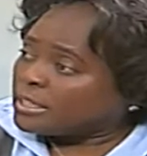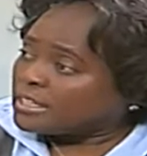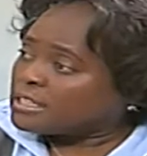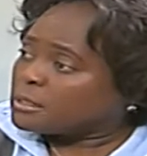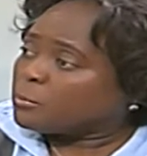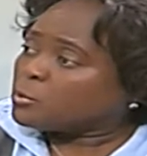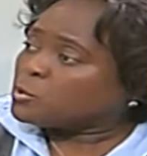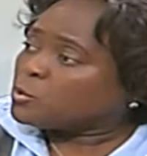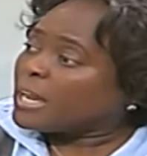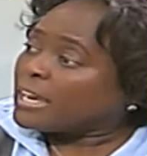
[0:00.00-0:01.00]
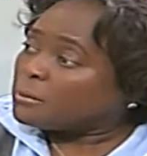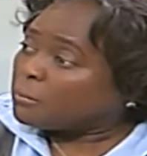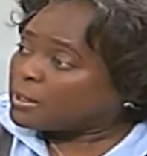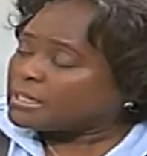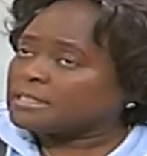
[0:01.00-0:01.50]
that is supposed to guide
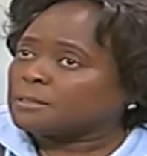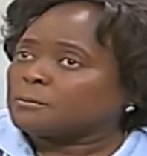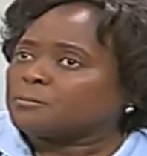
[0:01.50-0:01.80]
policy.